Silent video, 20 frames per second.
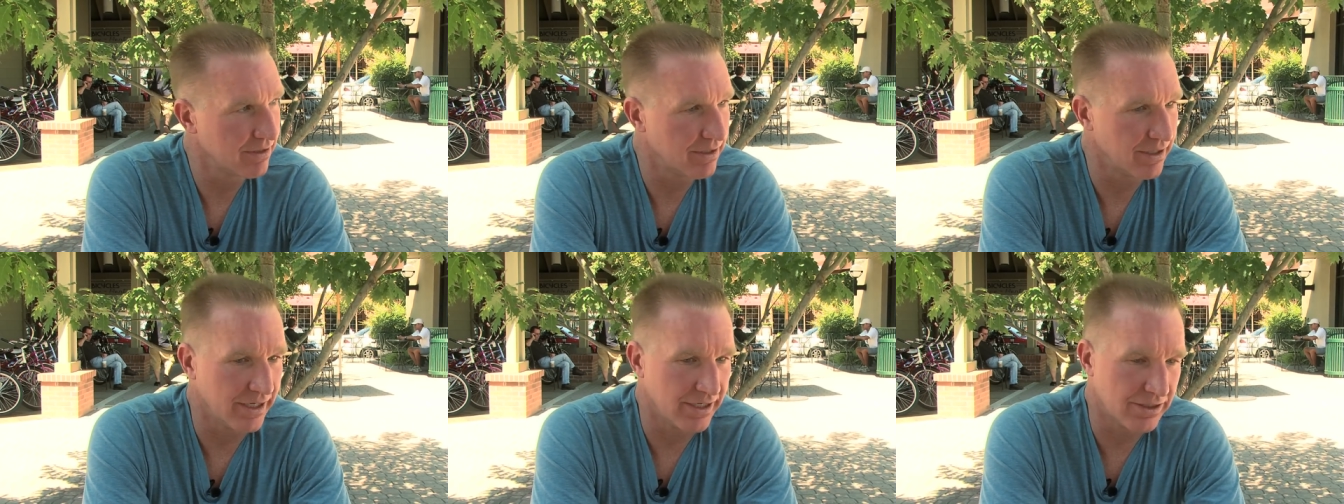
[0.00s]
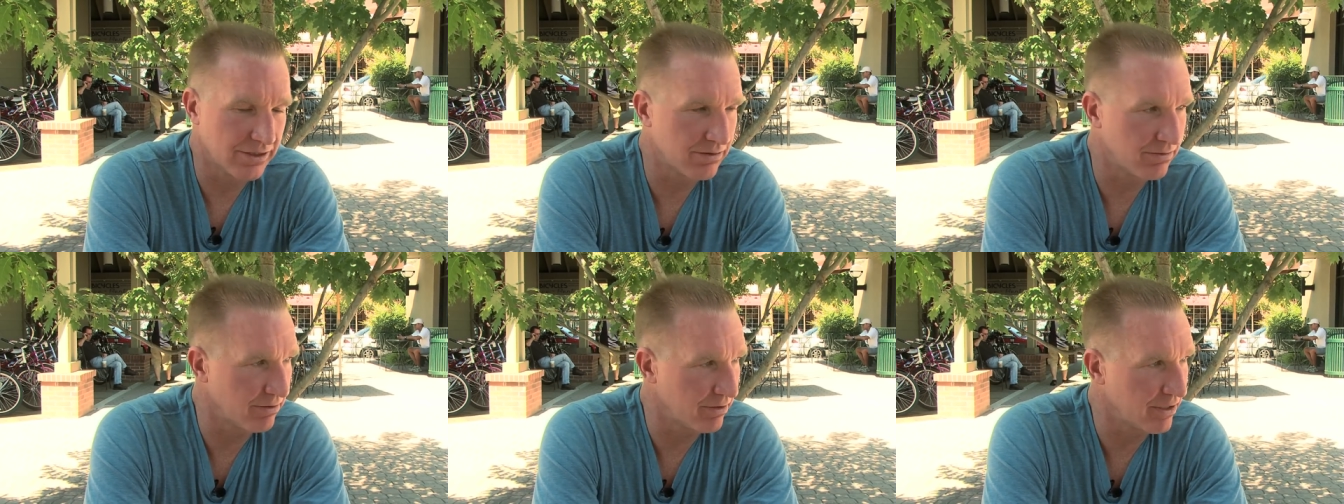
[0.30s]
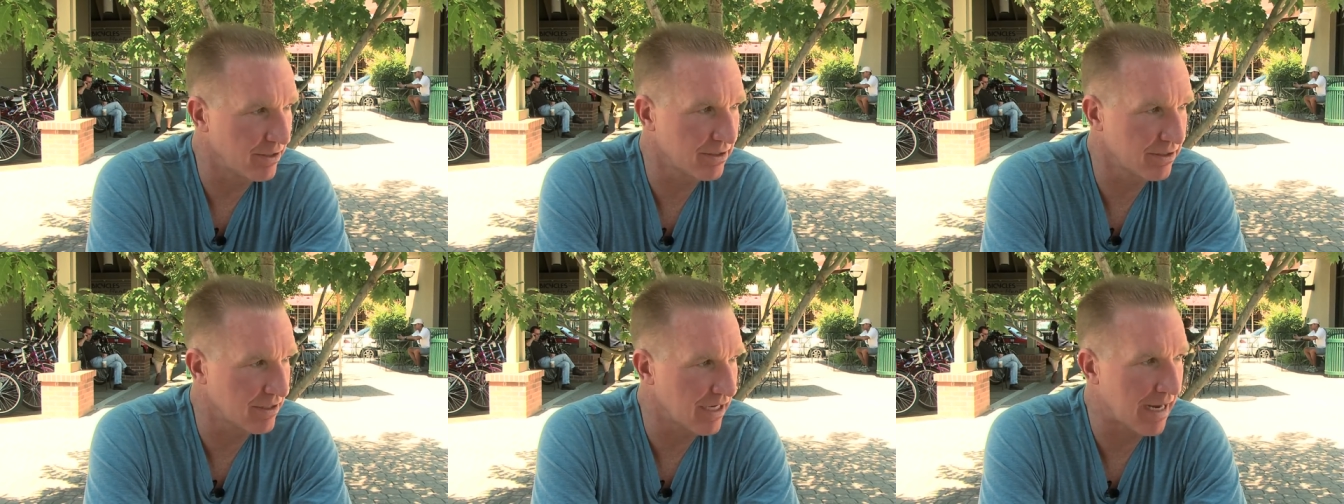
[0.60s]
each
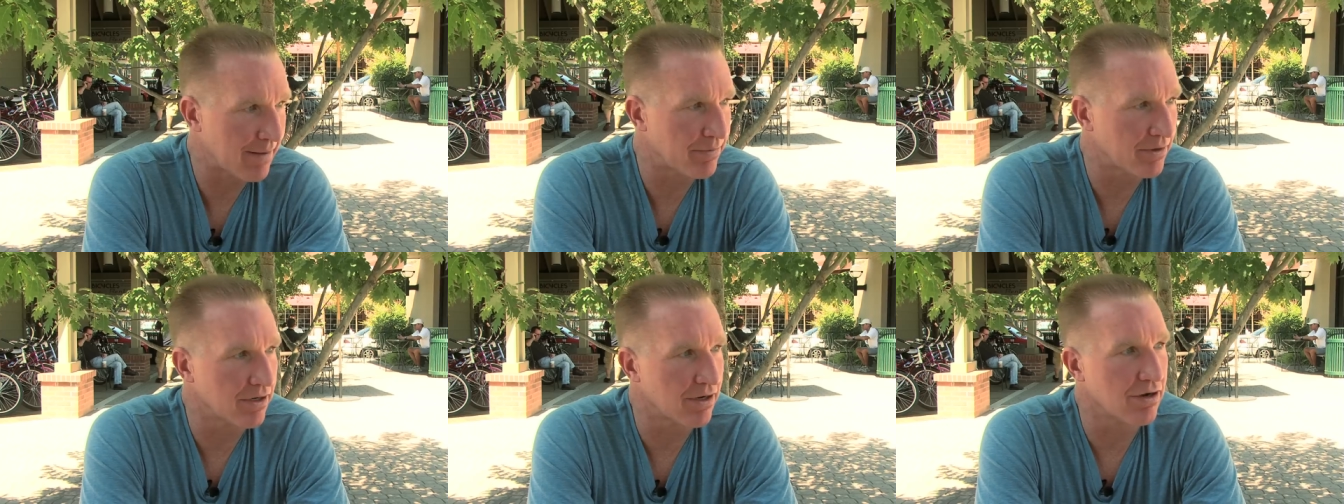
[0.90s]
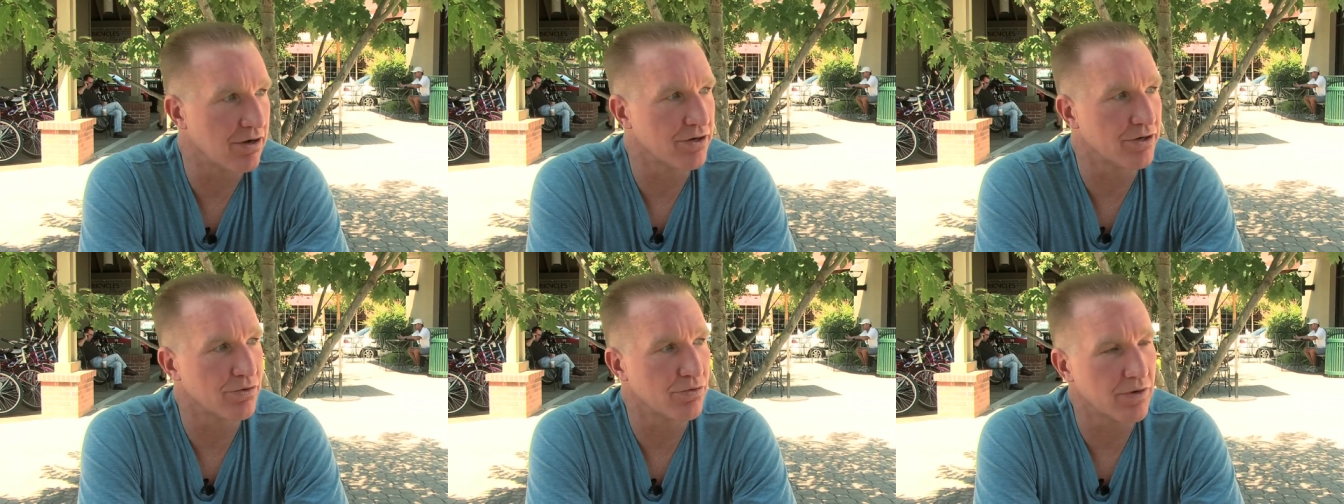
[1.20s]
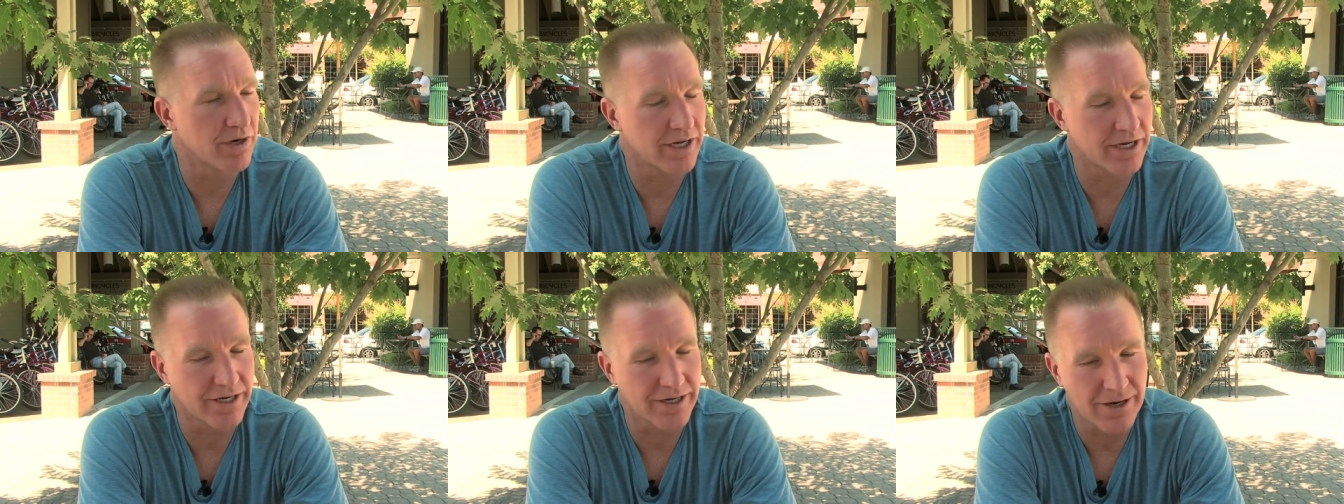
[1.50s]
each stop along the
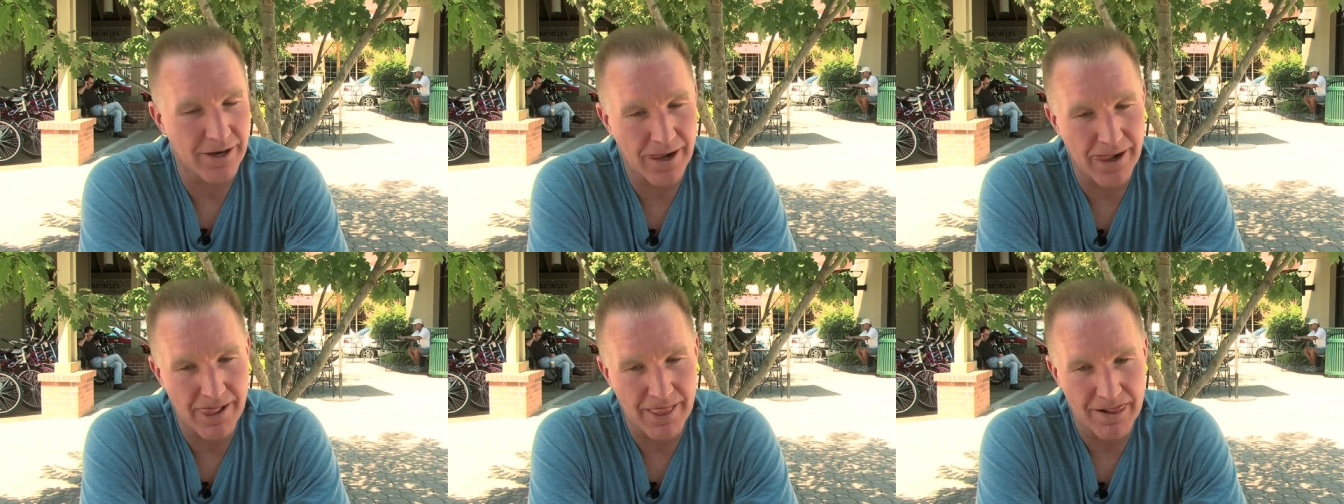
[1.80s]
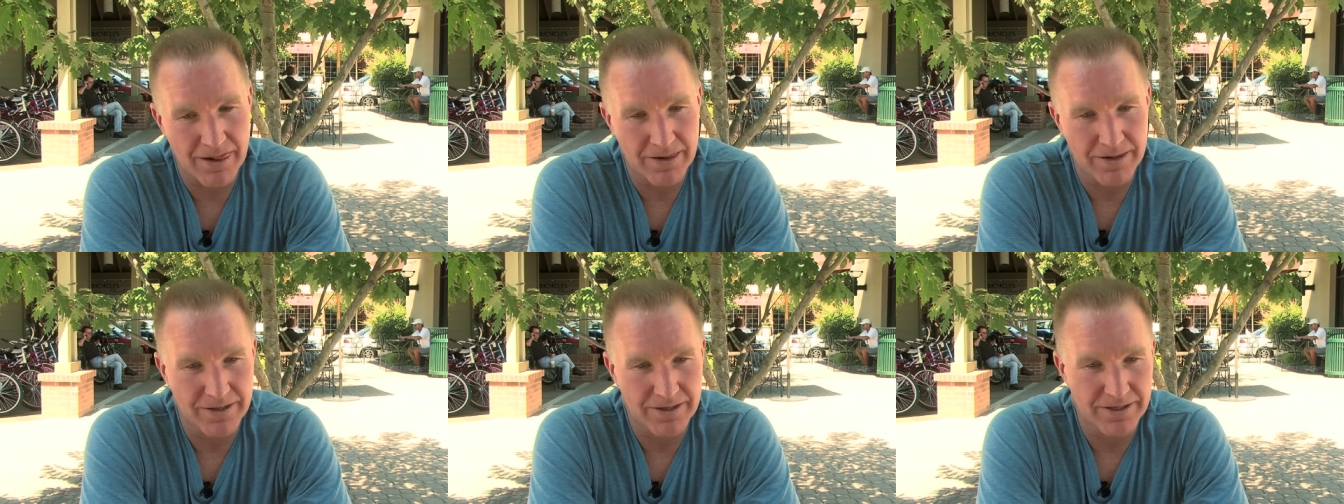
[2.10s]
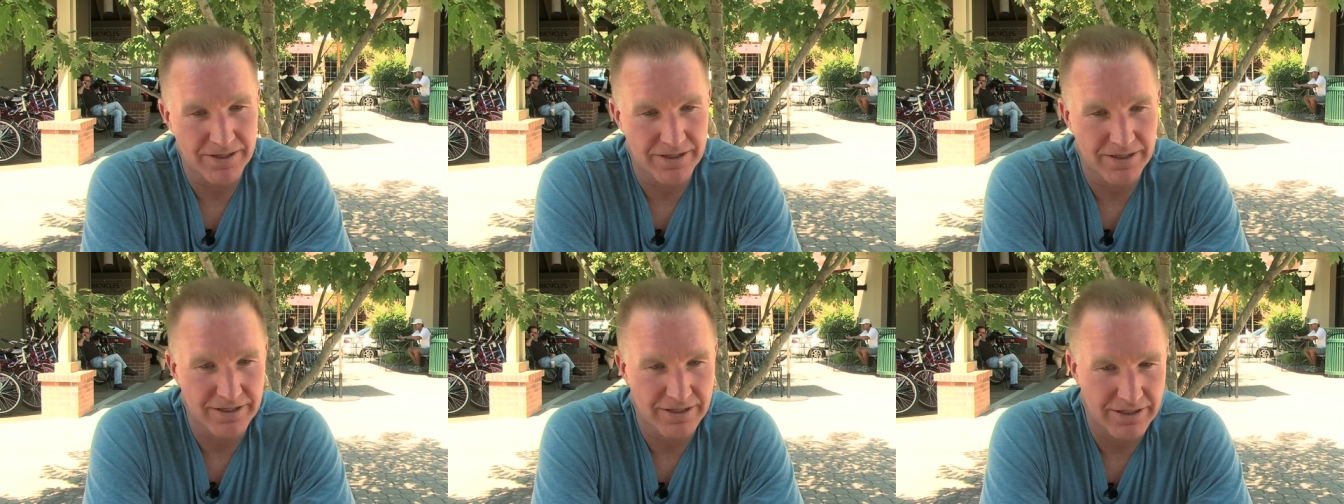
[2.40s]
way,
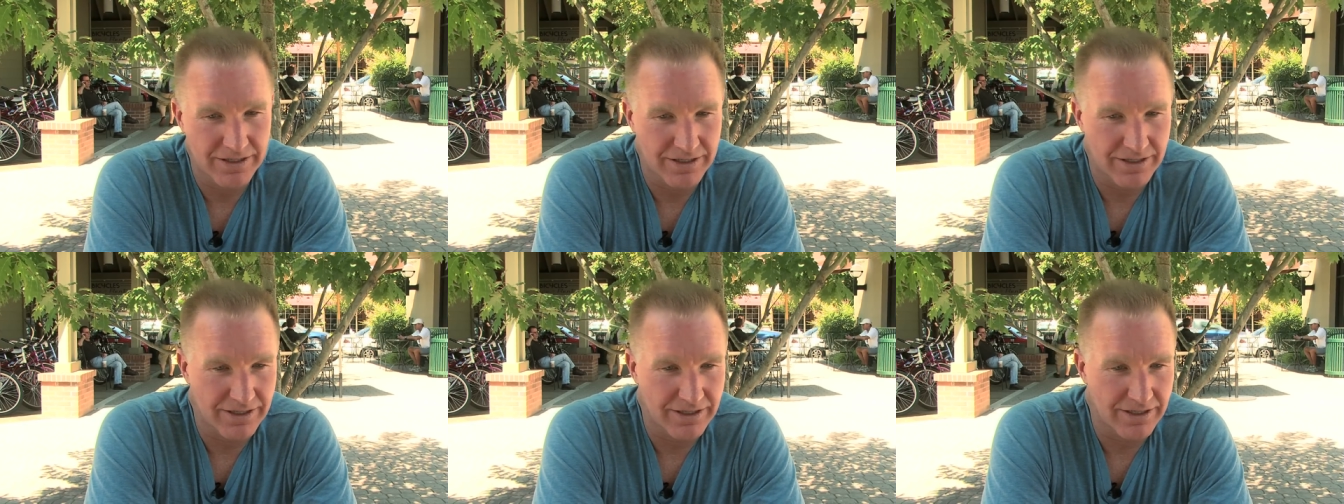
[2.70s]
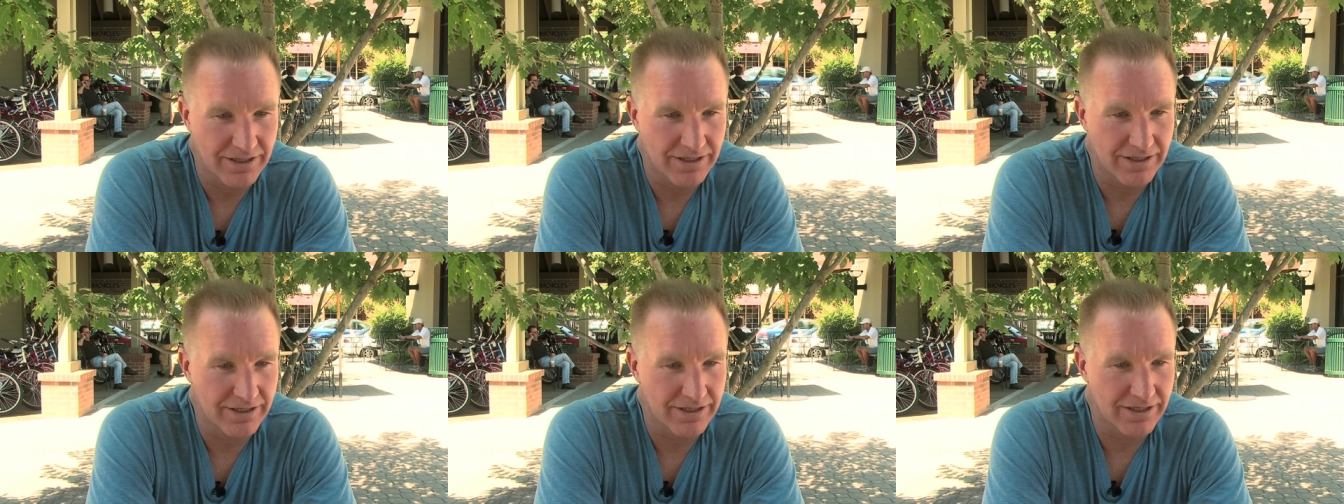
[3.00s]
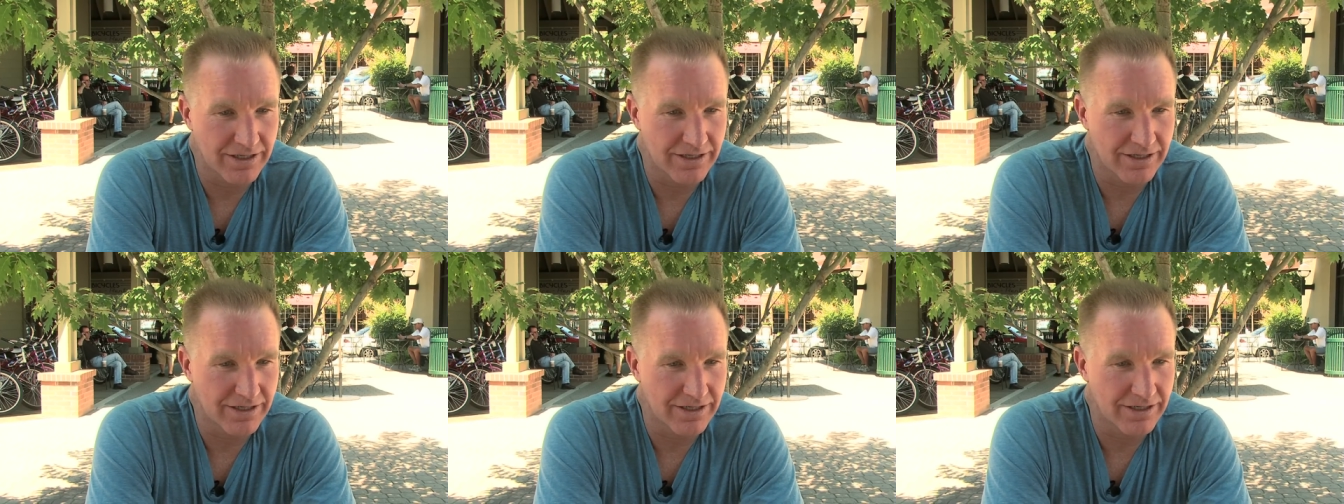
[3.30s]
and
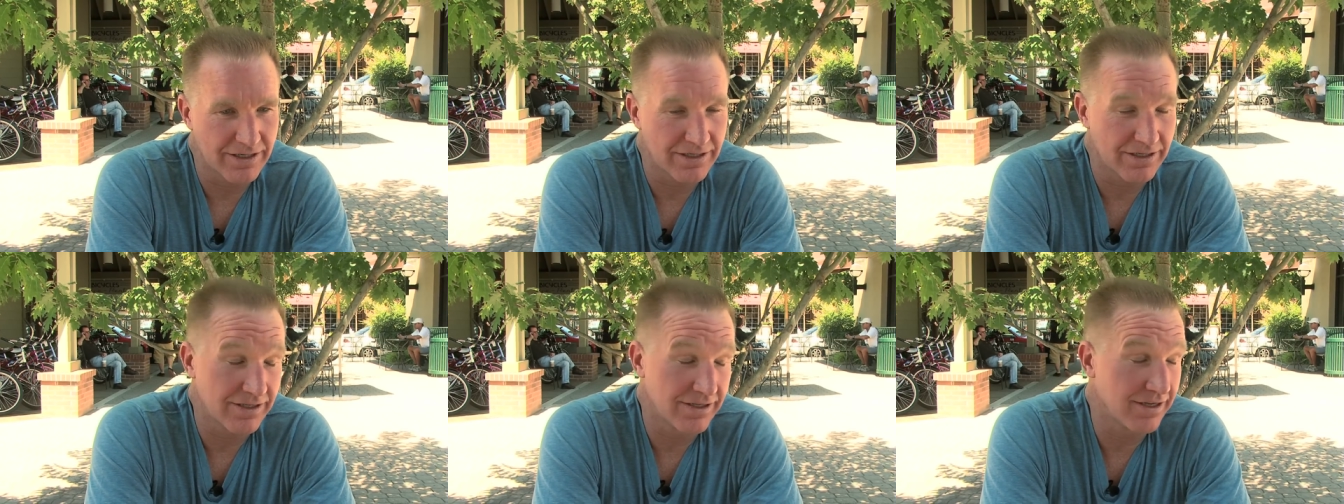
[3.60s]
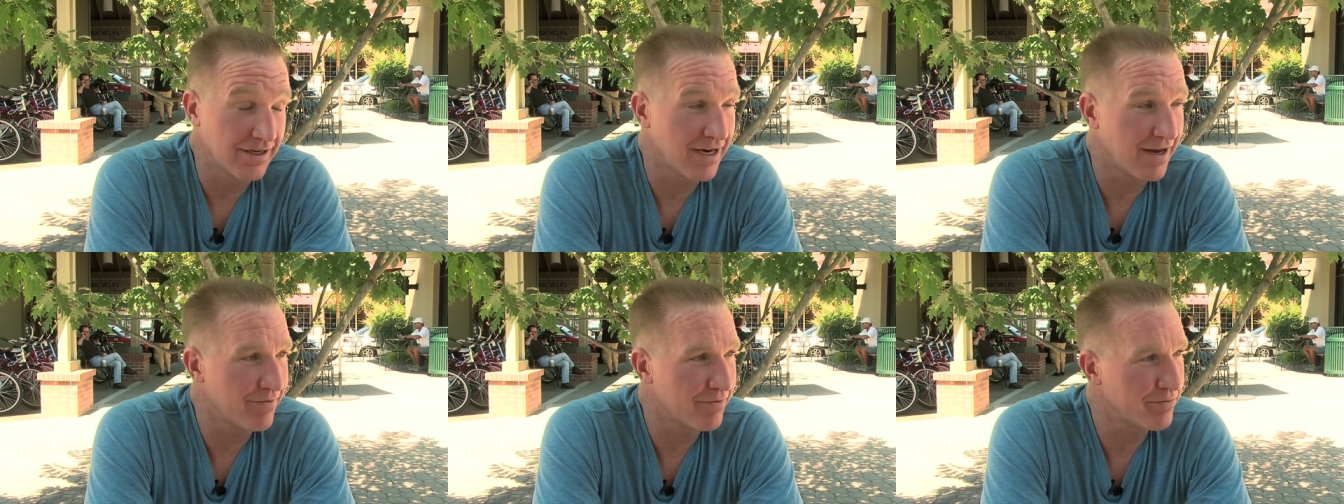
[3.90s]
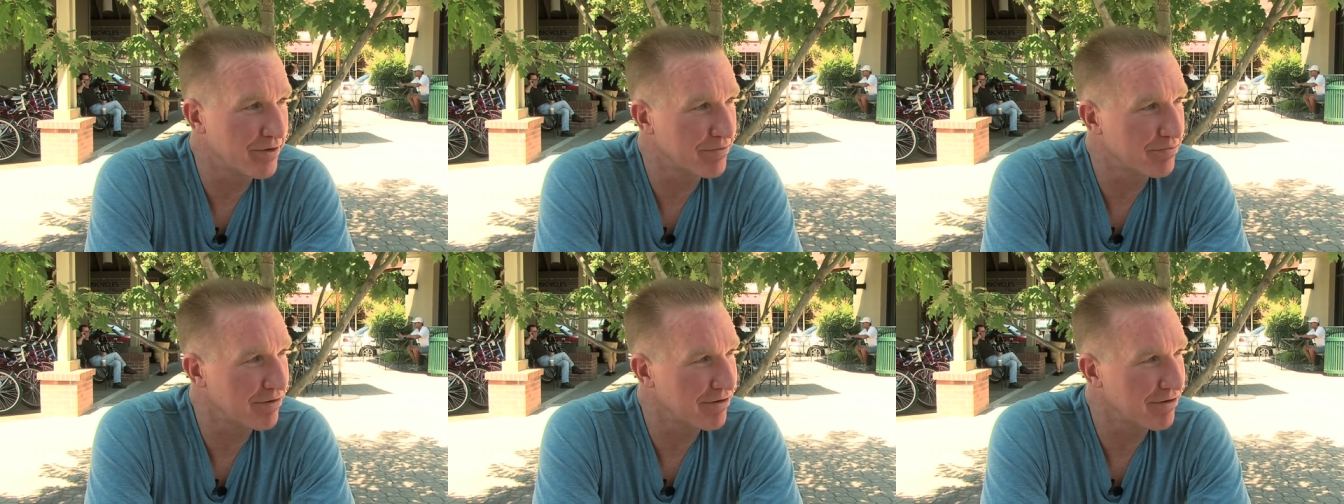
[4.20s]
then uh, then have a big